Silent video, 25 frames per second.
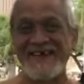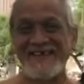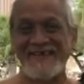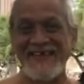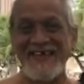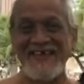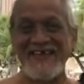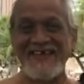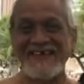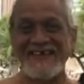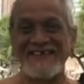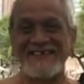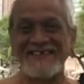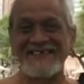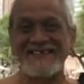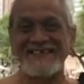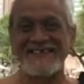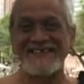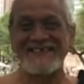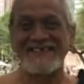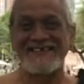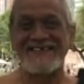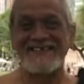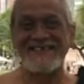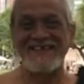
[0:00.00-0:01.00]
Okay.
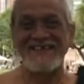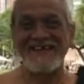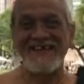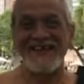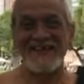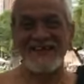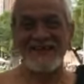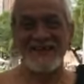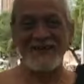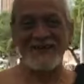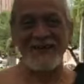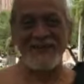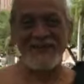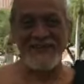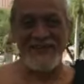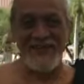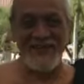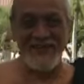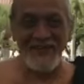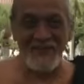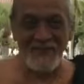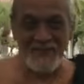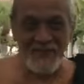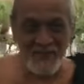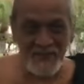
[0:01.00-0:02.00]
Hello, and
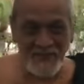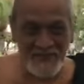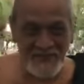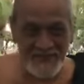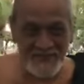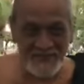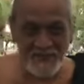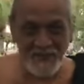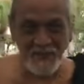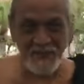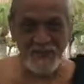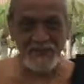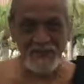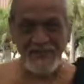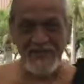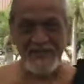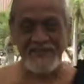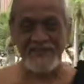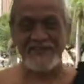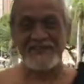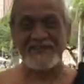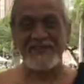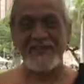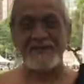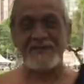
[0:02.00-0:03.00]
thank you for
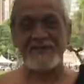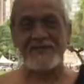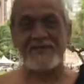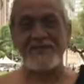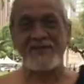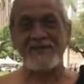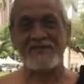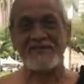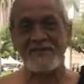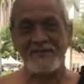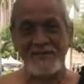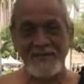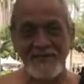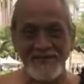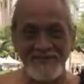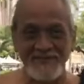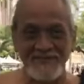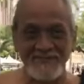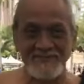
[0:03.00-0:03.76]
taking the time to talk to me.